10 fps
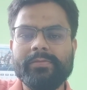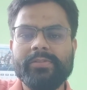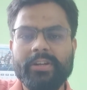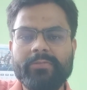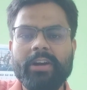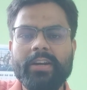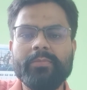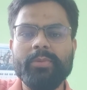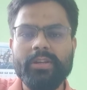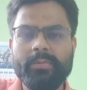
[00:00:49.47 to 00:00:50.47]
trade-off kind
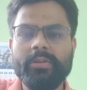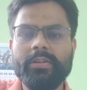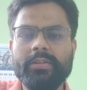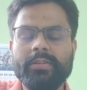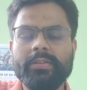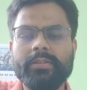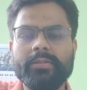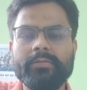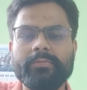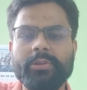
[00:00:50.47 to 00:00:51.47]
of behavior
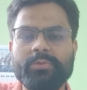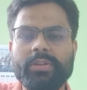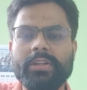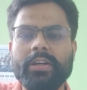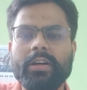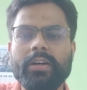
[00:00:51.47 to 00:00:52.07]
between